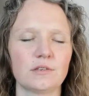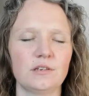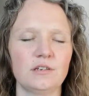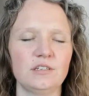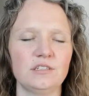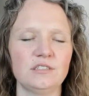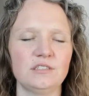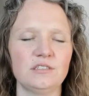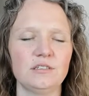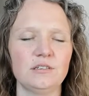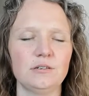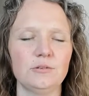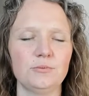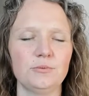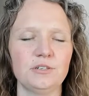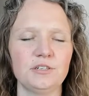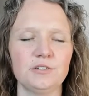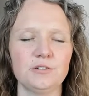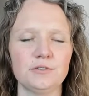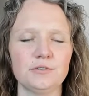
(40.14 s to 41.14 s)
You see a
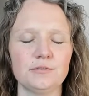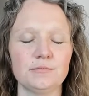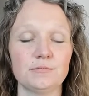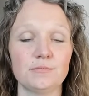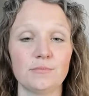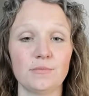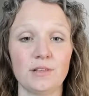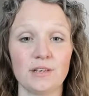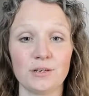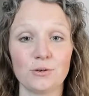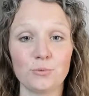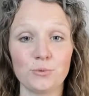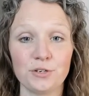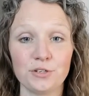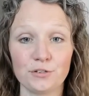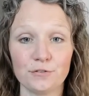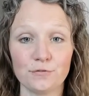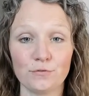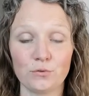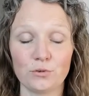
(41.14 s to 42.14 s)
wheel, like a
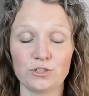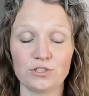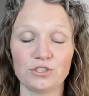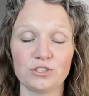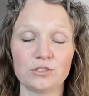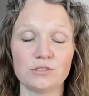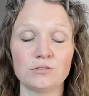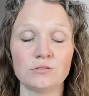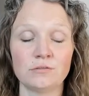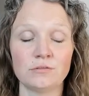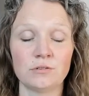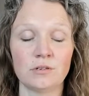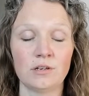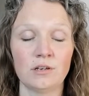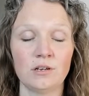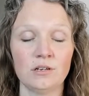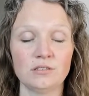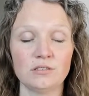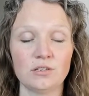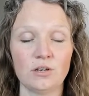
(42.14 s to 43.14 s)
wheel of fortune.
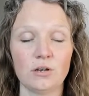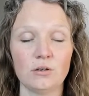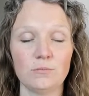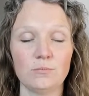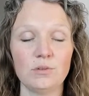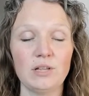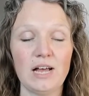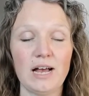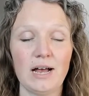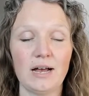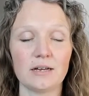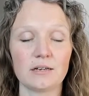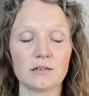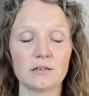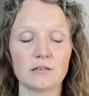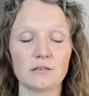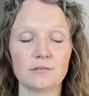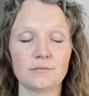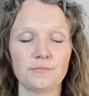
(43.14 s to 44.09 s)
It's all black.